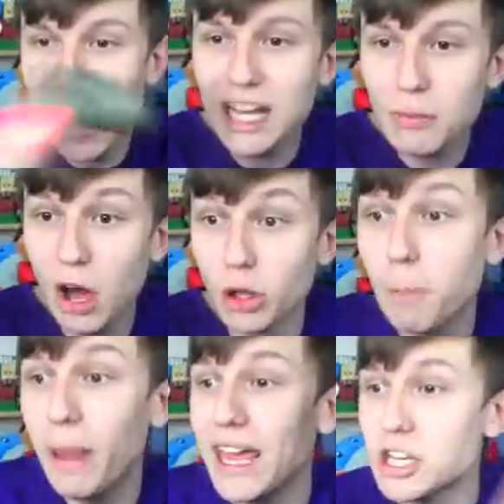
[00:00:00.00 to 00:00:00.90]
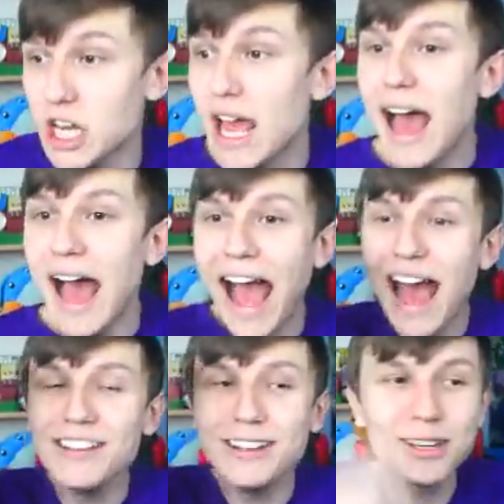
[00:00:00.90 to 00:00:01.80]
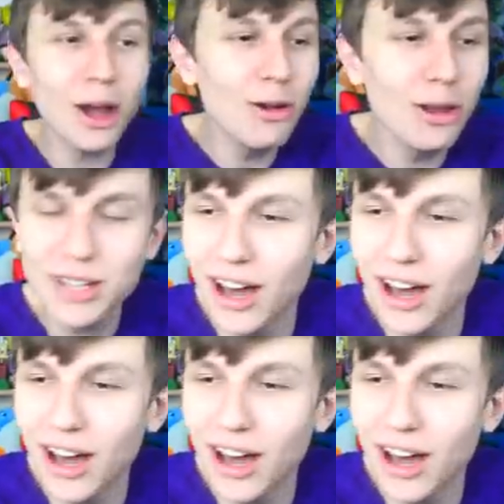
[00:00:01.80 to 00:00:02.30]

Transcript: anywhere on the pitch. And N'Golo